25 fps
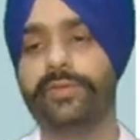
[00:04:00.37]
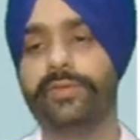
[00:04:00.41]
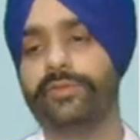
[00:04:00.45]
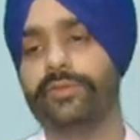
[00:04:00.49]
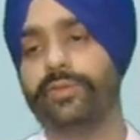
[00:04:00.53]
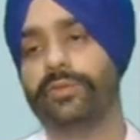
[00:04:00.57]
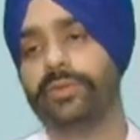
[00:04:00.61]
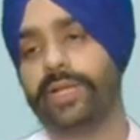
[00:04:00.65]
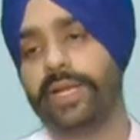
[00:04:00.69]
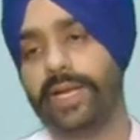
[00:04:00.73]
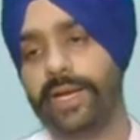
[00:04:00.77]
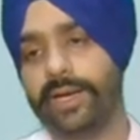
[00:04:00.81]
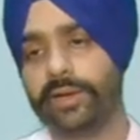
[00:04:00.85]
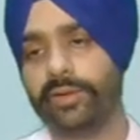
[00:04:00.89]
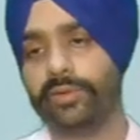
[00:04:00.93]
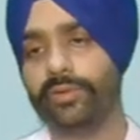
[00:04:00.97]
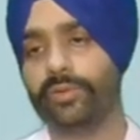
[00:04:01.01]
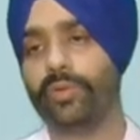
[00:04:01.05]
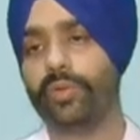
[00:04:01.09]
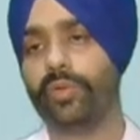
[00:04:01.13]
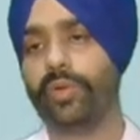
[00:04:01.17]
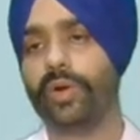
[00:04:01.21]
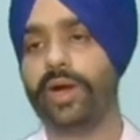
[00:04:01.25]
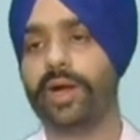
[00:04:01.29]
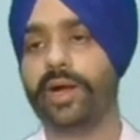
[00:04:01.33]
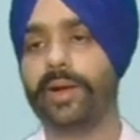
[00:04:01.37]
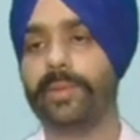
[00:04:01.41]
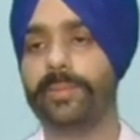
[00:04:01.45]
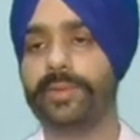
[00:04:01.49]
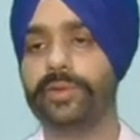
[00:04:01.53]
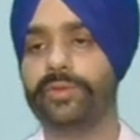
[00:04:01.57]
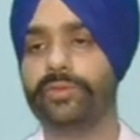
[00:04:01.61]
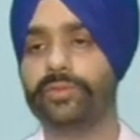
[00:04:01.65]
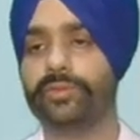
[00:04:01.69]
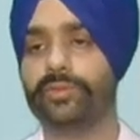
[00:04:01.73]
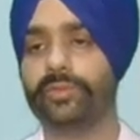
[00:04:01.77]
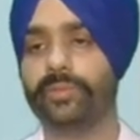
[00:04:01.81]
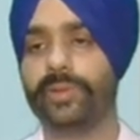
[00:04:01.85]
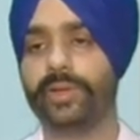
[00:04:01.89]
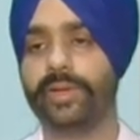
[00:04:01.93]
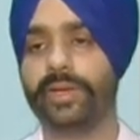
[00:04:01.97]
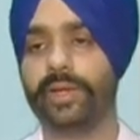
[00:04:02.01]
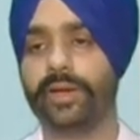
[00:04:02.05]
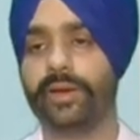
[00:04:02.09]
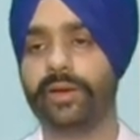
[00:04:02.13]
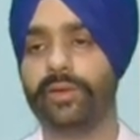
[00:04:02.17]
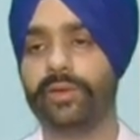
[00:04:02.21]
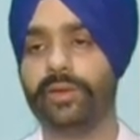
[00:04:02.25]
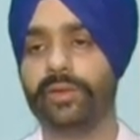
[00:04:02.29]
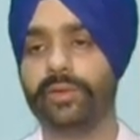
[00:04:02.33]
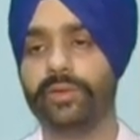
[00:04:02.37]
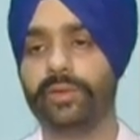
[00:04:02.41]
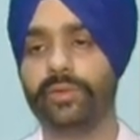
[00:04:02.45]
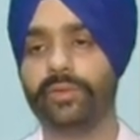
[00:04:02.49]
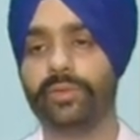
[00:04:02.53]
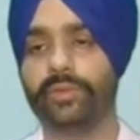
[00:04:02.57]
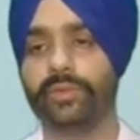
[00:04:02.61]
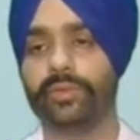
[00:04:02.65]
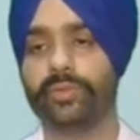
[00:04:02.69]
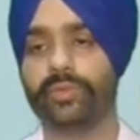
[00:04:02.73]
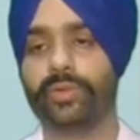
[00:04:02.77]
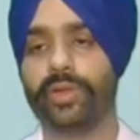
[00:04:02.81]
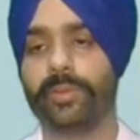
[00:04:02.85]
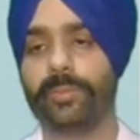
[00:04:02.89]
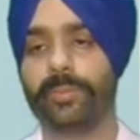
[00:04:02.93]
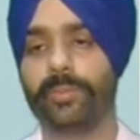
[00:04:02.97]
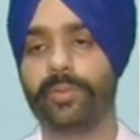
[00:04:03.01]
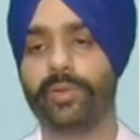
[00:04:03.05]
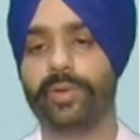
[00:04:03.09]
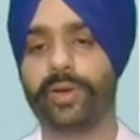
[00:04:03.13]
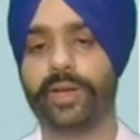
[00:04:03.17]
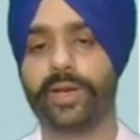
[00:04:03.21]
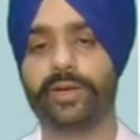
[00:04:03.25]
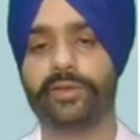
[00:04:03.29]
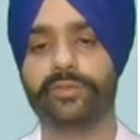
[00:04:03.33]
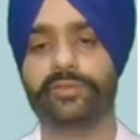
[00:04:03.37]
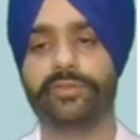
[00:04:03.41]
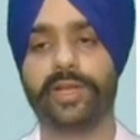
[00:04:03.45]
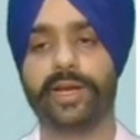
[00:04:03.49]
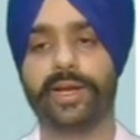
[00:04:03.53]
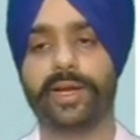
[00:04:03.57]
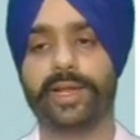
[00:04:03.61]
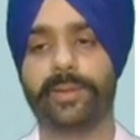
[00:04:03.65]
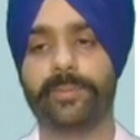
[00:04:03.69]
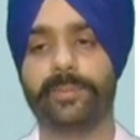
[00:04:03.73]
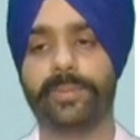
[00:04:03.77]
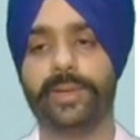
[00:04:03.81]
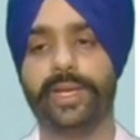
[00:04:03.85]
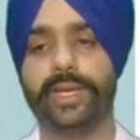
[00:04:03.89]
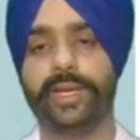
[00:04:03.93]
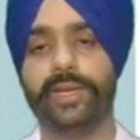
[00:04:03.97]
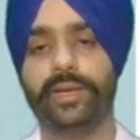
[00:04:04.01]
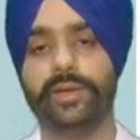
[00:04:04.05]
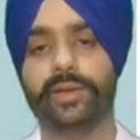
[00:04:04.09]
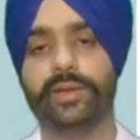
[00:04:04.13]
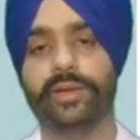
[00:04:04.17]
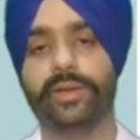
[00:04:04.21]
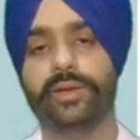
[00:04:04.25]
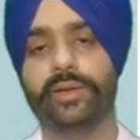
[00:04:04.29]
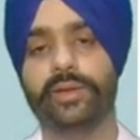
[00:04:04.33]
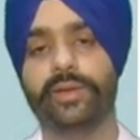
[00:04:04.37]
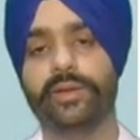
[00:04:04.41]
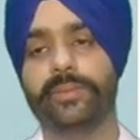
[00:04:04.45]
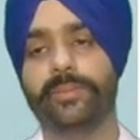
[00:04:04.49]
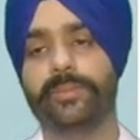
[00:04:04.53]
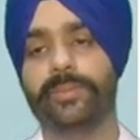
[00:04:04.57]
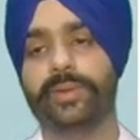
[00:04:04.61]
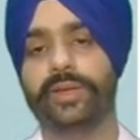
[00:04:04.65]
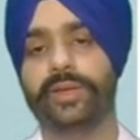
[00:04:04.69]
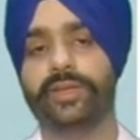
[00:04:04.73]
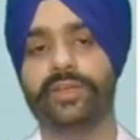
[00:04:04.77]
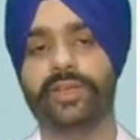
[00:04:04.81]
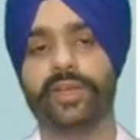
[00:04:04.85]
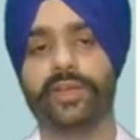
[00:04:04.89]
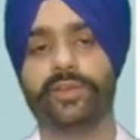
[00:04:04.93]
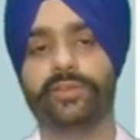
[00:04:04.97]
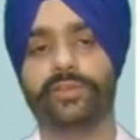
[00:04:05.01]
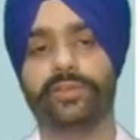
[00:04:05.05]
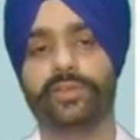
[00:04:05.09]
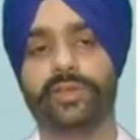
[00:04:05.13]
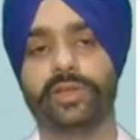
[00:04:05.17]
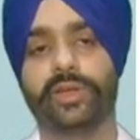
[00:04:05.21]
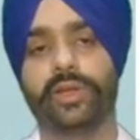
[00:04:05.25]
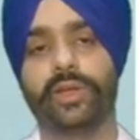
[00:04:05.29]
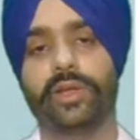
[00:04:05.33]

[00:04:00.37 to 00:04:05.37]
so that no harm is to be done to the products that are being purchased.